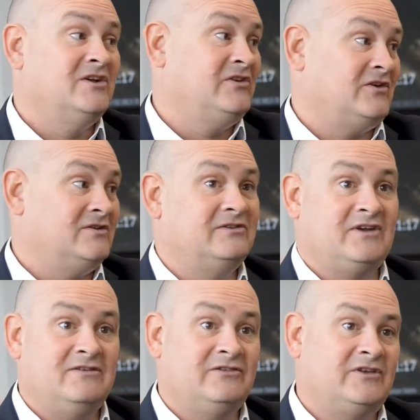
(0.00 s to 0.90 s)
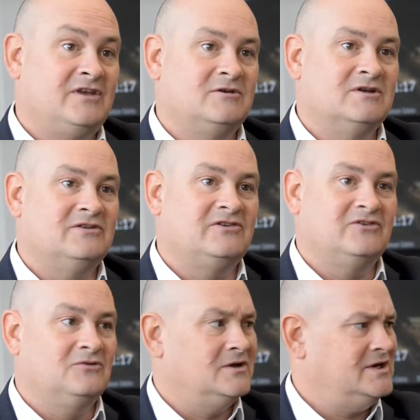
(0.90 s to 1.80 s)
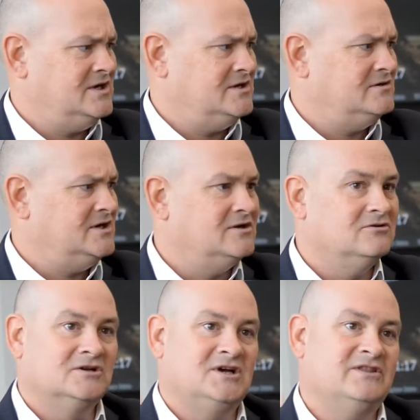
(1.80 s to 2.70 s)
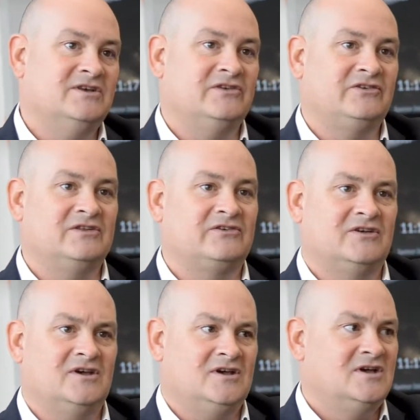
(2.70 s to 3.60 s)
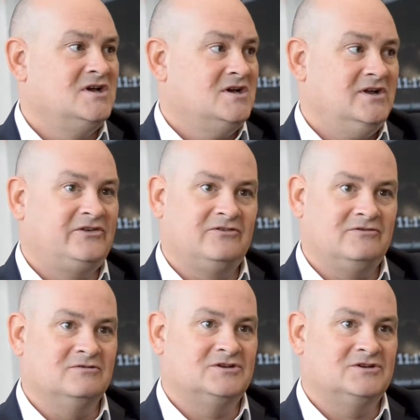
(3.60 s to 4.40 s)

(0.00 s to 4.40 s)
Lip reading: so that Dave's team can install it and look like this. It's a real